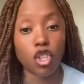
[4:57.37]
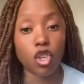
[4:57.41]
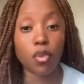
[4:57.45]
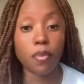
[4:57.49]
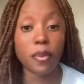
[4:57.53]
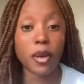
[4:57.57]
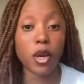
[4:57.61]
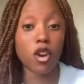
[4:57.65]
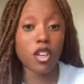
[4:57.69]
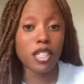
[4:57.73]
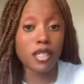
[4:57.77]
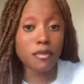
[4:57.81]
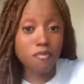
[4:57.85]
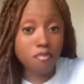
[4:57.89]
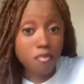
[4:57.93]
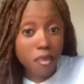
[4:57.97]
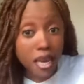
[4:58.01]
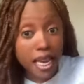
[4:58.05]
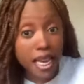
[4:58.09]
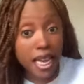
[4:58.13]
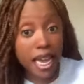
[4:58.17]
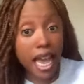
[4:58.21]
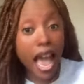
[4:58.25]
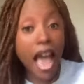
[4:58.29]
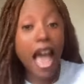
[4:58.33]
to you because
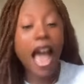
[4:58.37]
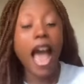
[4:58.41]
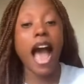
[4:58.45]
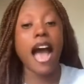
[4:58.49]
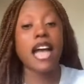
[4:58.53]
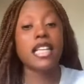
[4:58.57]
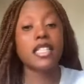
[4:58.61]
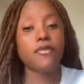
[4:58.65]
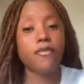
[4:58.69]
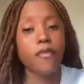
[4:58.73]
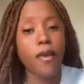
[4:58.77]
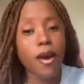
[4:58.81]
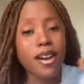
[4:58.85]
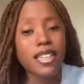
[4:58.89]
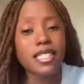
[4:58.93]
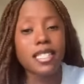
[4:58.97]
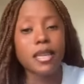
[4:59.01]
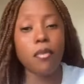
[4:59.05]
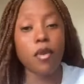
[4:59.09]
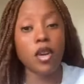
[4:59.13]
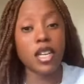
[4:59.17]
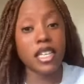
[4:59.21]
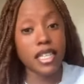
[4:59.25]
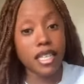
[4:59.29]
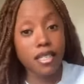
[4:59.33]
me, as far as
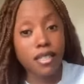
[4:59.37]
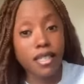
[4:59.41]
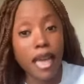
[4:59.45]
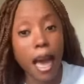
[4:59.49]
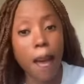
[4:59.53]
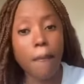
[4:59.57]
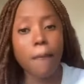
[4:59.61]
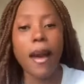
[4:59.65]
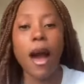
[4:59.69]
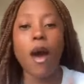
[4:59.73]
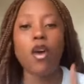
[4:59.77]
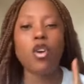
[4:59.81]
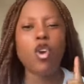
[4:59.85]
I'm on this app,